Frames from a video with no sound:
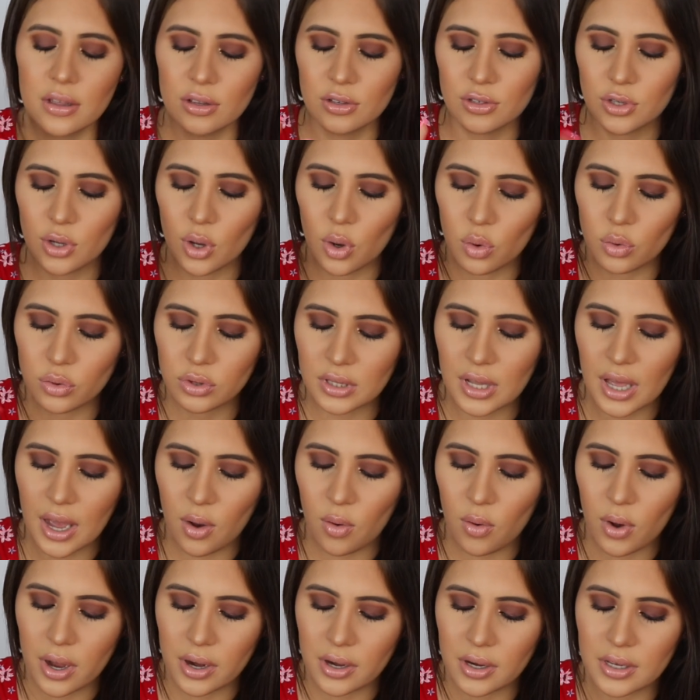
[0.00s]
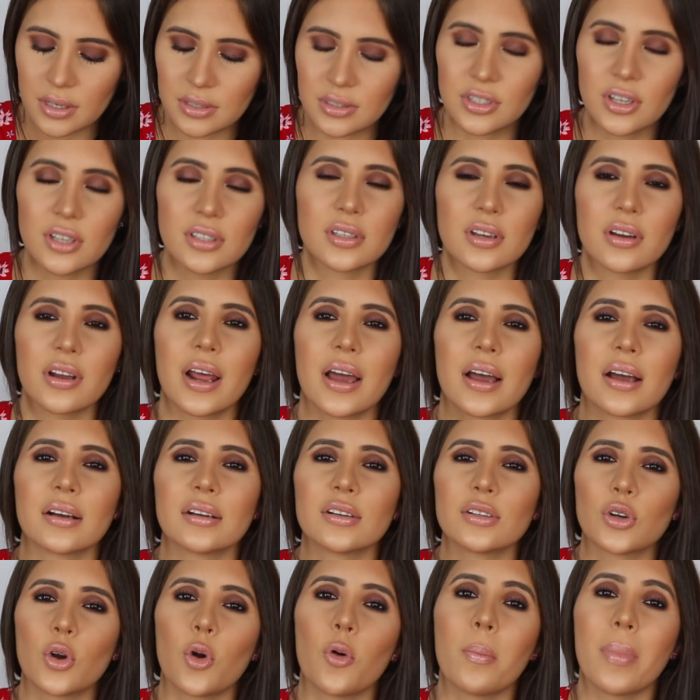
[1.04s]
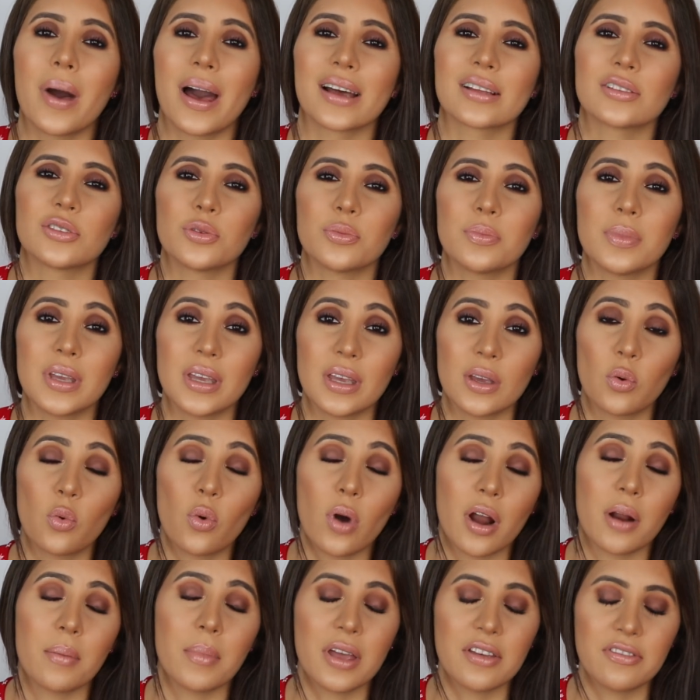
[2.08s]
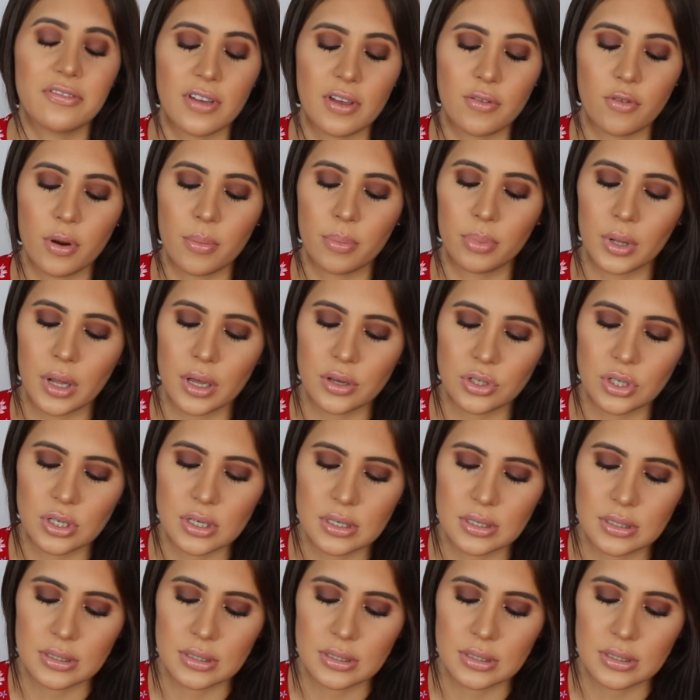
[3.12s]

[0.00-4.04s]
So that one is just gonna go back to be one of my favorite blushes.